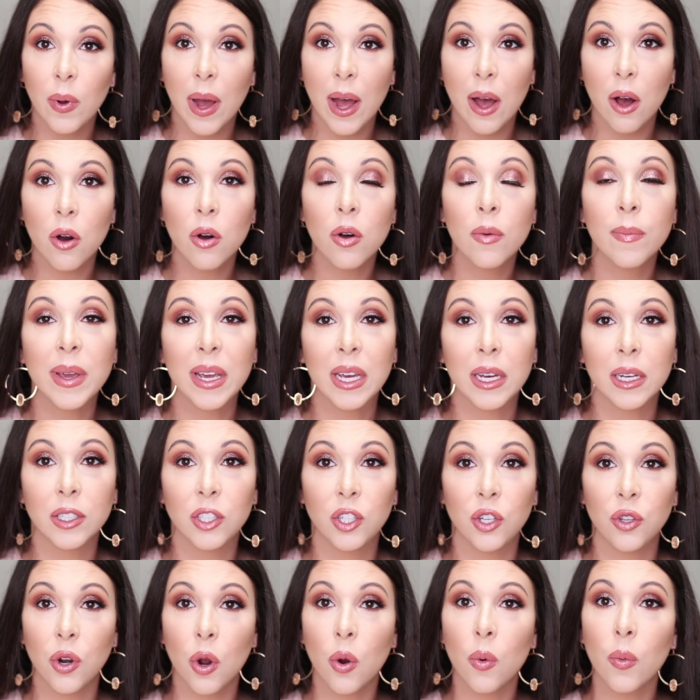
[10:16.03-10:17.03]
well
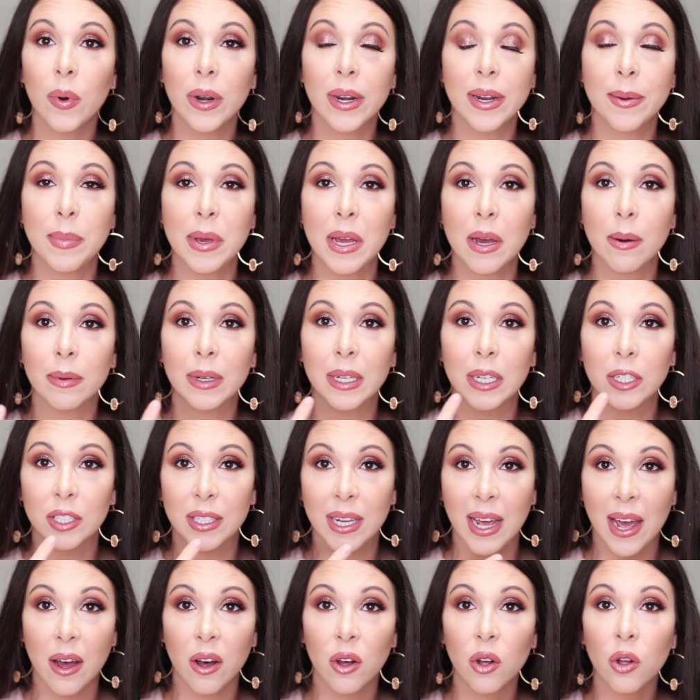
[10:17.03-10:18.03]
because you don't want to be able to
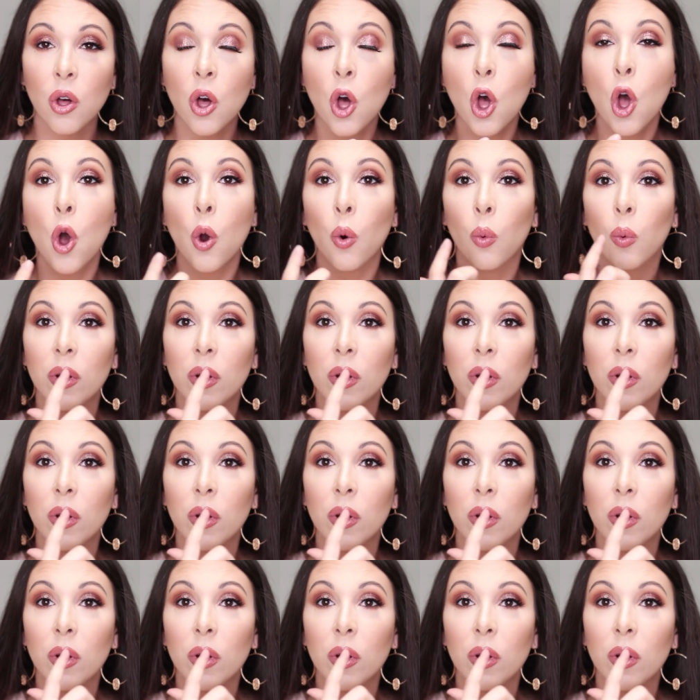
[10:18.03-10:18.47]
tell